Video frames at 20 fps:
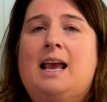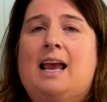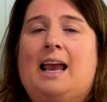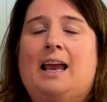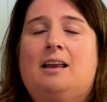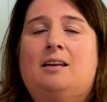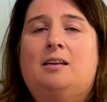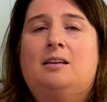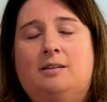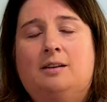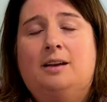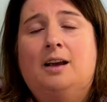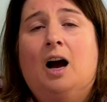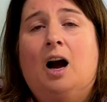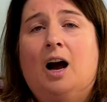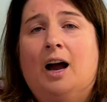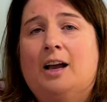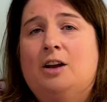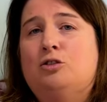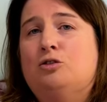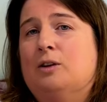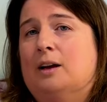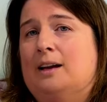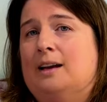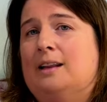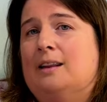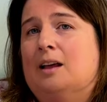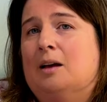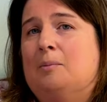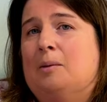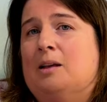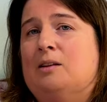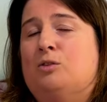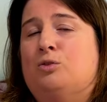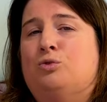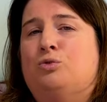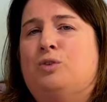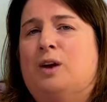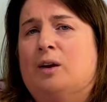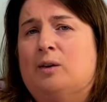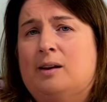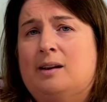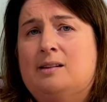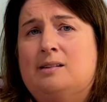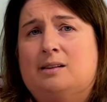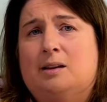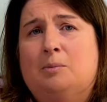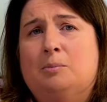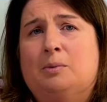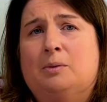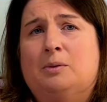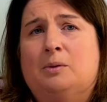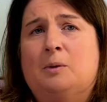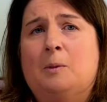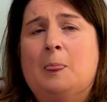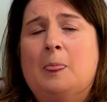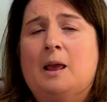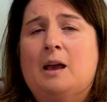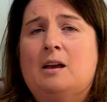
and dehydrating them is very simple.